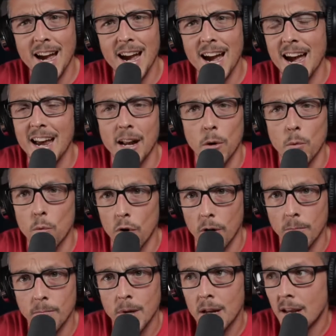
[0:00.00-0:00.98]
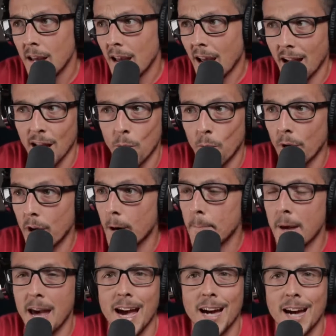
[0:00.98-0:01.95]
and I wore them. And I went up
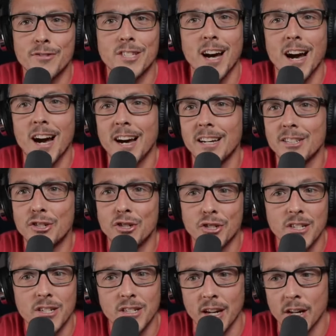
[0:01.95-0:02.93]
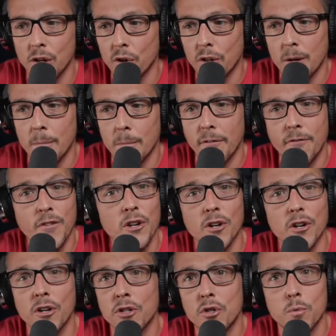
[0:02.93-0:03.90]
a half size just because I know that my feet are
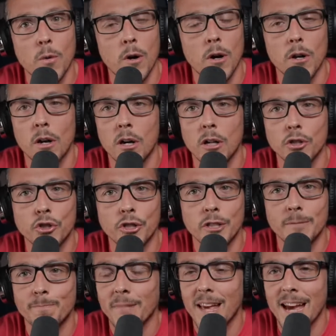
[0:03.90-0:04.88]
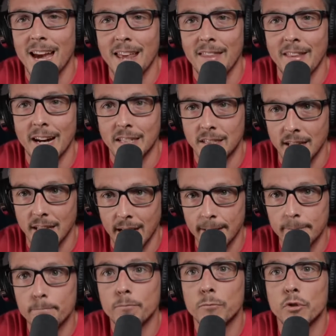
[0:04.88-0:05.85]
going to swell on 100 and that's that.
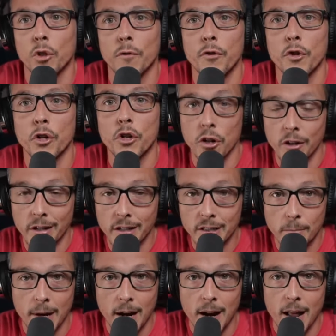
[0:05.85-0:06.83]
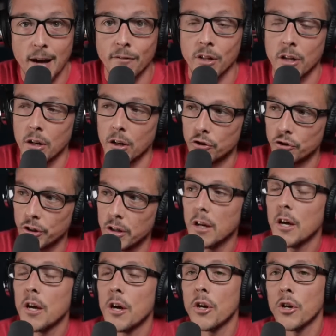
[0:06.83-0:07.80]
So if you're curious about Javelina 100,
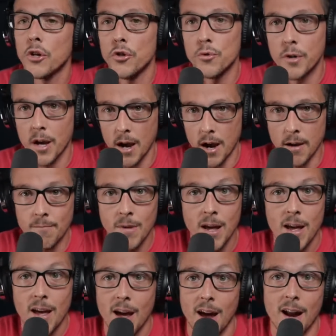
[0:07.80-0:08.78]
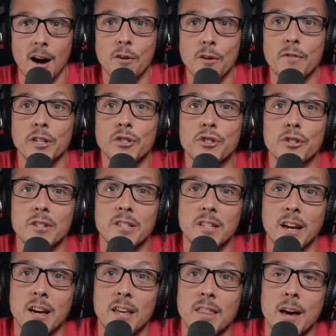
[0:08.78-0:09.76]
you can. And I would venture to
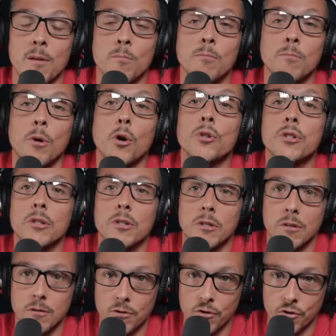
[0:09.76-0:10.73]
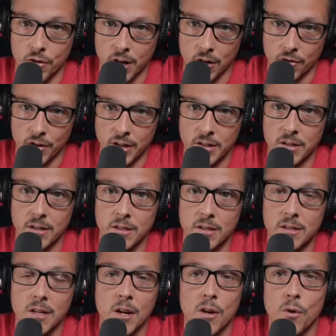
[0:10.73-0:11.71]
say that most trail
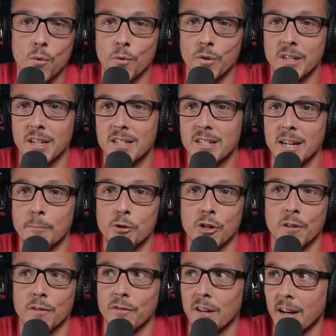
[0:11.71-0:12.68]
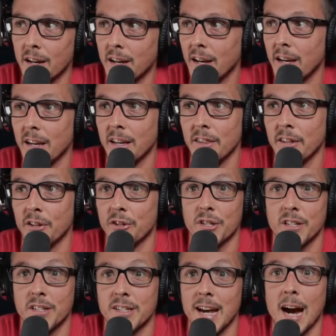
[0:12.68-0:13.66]
races, with the exception of like there's
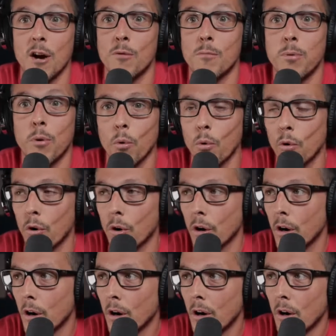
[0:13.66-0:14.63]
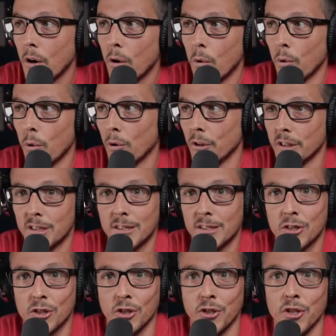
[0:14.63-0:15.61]
a downpour or
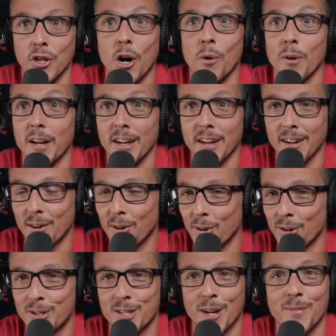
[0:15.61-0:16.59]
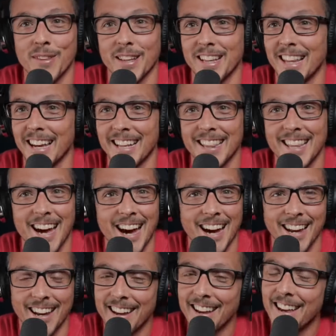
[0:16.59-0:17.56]
it's snowing or something like
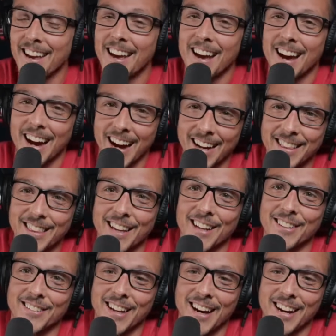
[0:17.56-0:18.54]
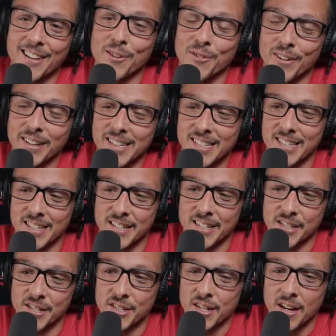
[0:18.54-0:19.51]
that, I think a lot of the
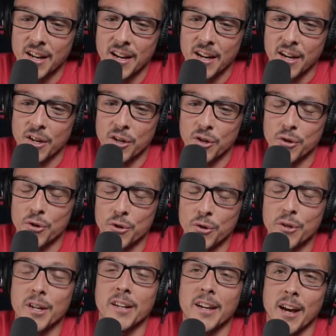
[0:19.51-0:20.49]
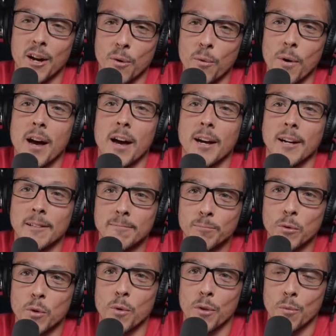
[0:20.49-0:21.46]
races you could get away
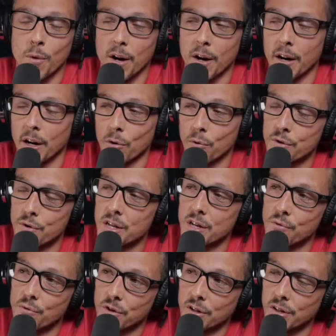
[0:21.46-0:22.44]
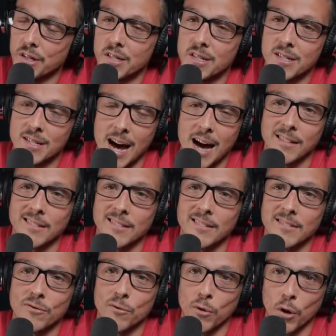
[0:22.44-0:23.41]
with wearing a really, really
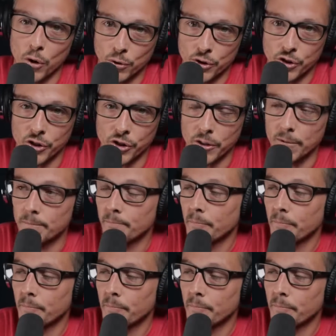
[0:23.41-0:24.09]
solid road shoe.